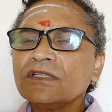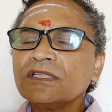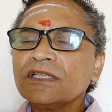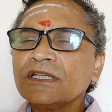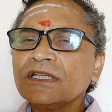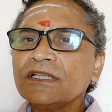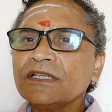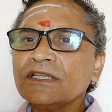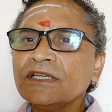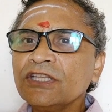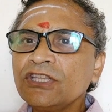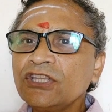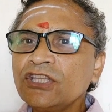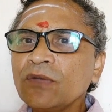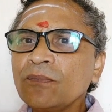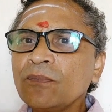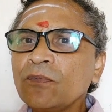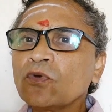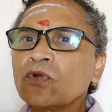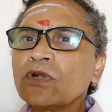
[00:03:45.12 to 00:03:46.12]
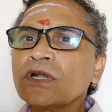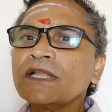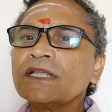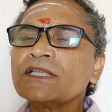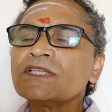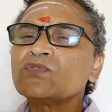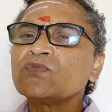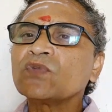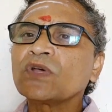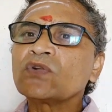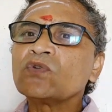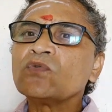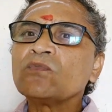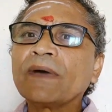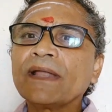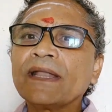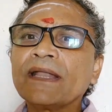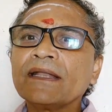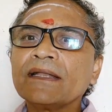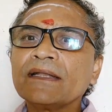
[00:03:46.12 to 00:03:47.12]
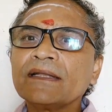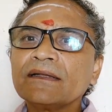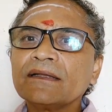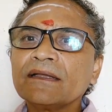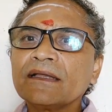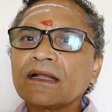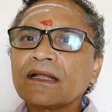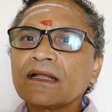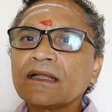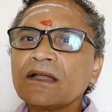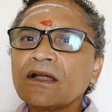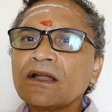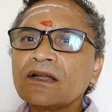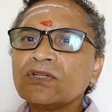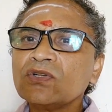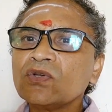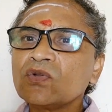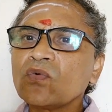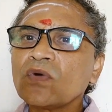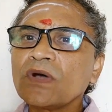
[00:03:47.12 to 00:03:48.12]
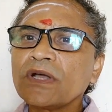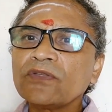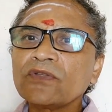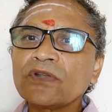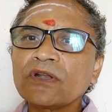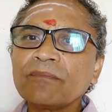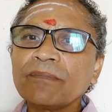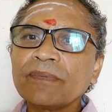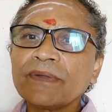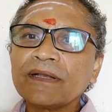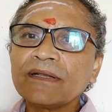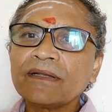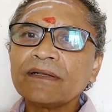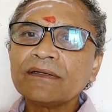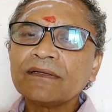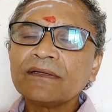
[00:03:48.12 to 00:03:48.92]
Nitya Purna Swarupan, Lord Guruvayurappan.